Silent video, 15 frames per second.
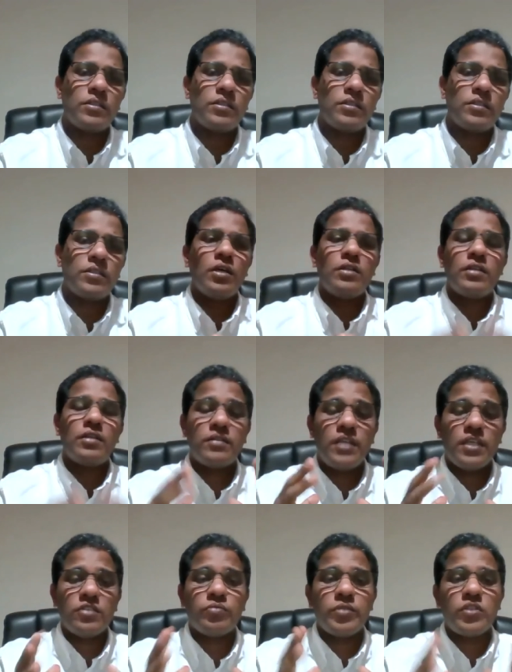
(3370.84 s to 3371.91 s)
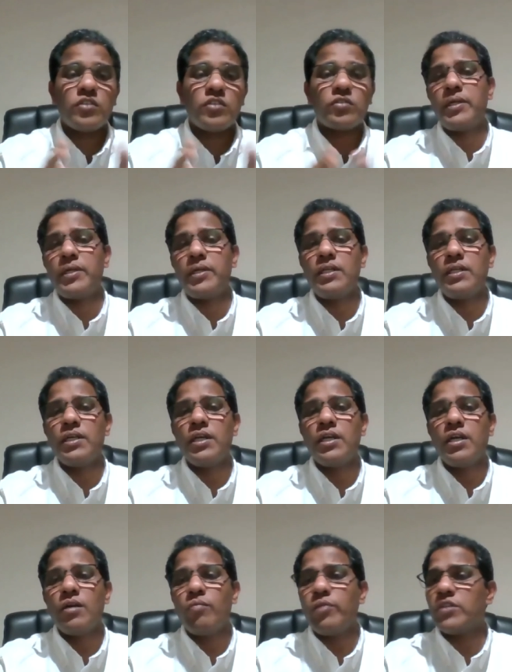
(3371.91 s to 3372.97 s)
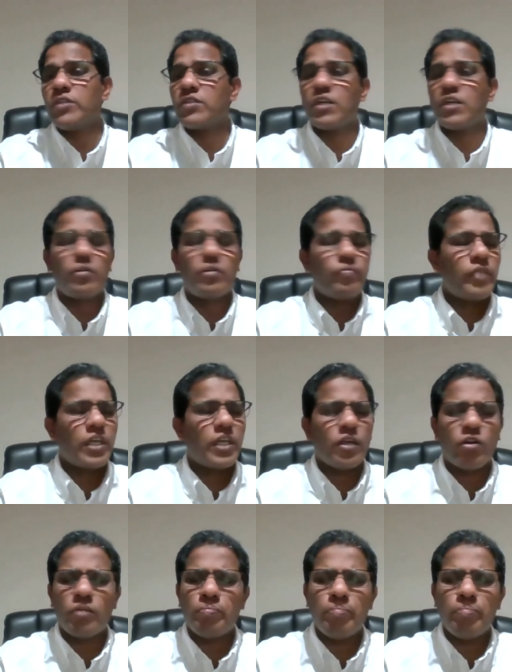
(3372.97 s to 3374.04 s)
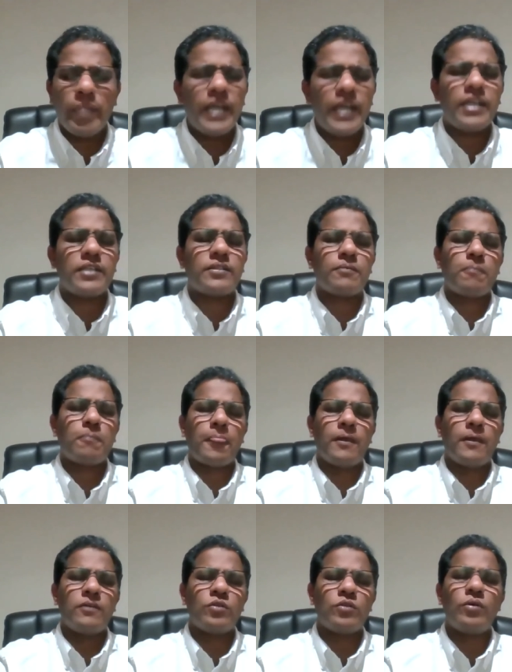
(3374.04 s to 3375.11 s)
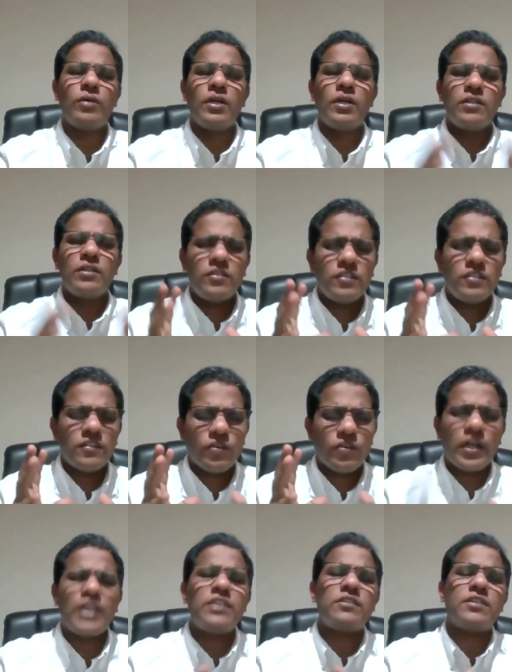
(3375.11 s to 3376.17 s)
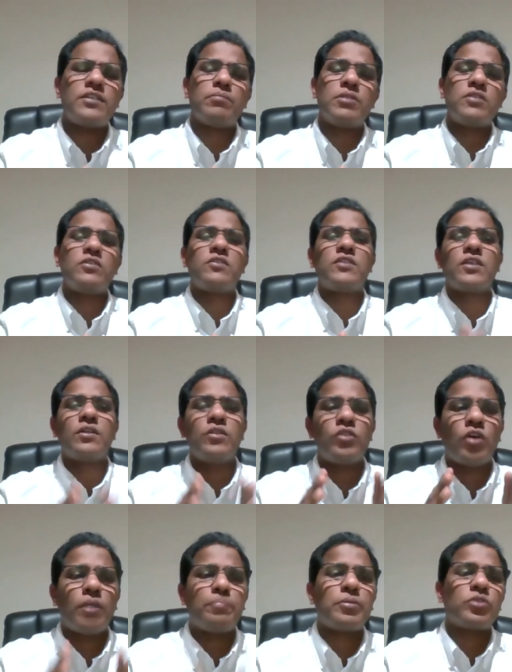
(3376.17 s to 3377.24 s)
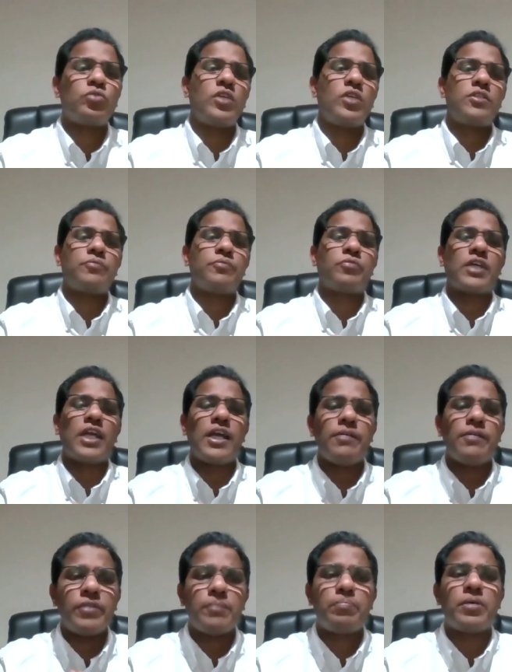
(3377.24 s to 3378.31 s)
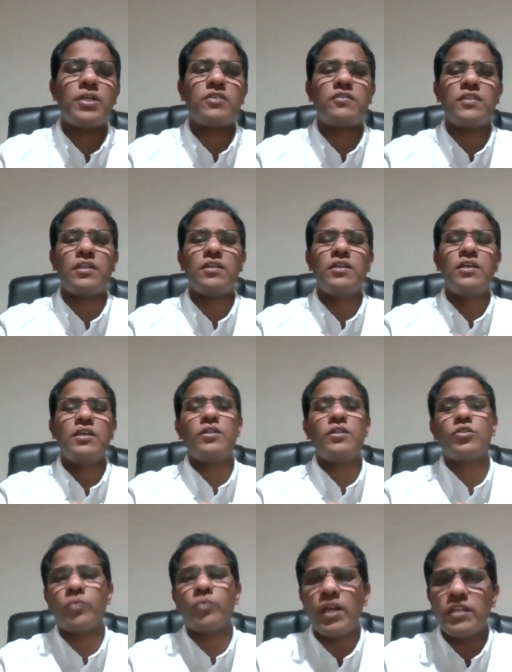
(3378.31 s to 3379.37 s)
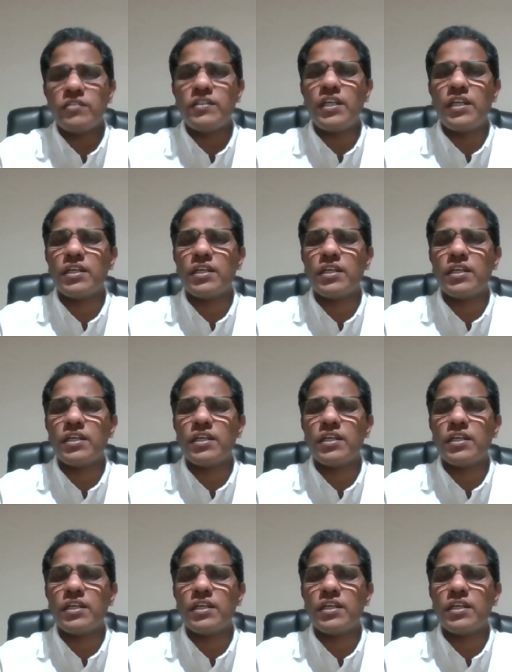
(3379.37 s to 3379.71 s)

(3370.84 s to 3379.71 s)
You know, the things which is going to happen, which can, we cannot bear it. So this is the right time. This is the good opportunity for every person, those who are listening